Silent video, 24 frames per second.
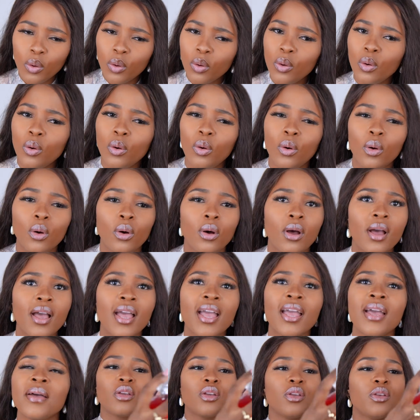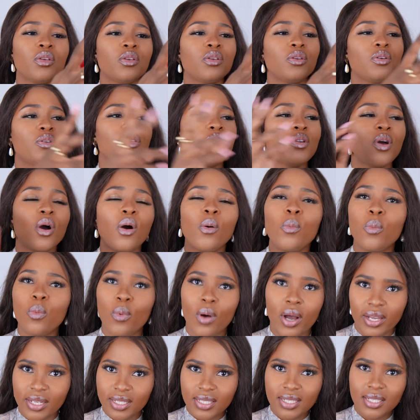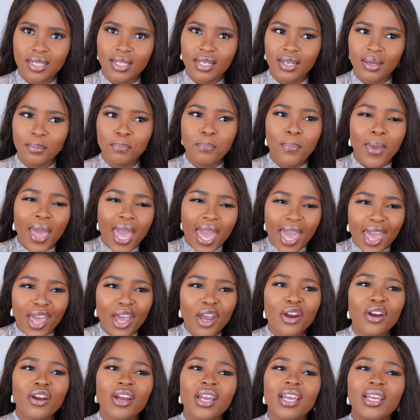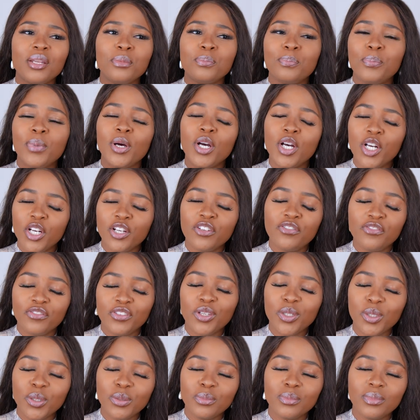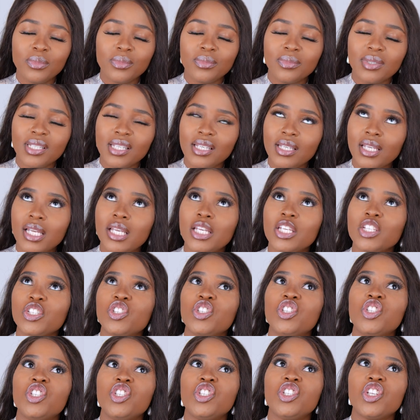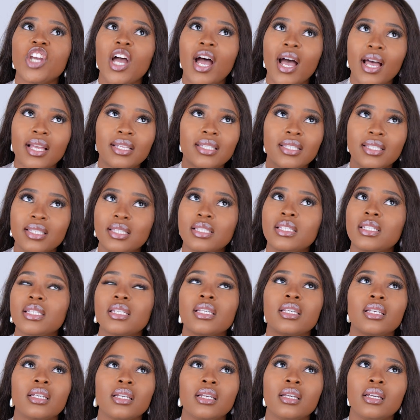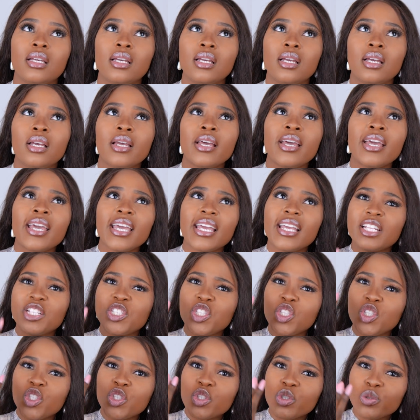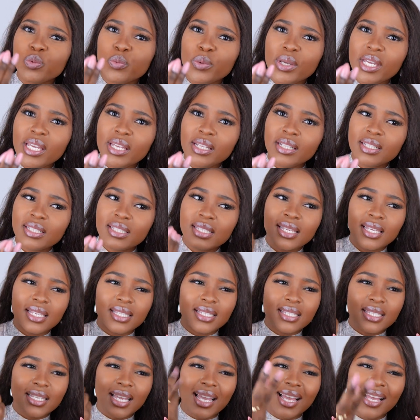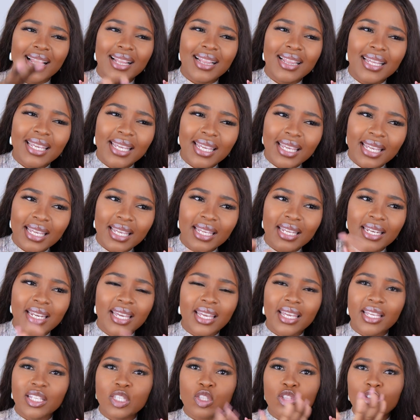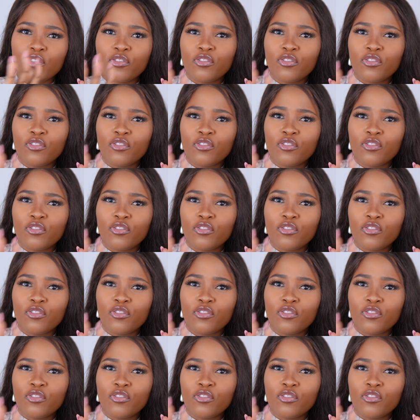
Oh, you know what? Pear in perfume is just, it's sweet, it's clean, it's